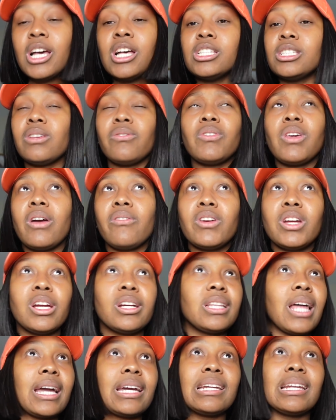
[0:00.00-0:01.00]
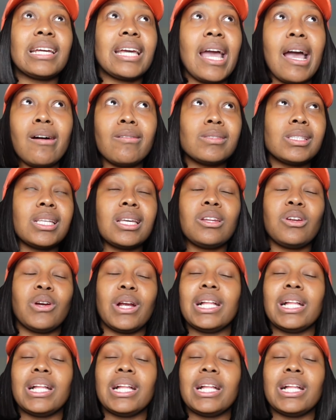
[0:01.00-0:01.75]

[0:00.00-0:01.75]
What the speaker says: So if you ever hear like an accountant or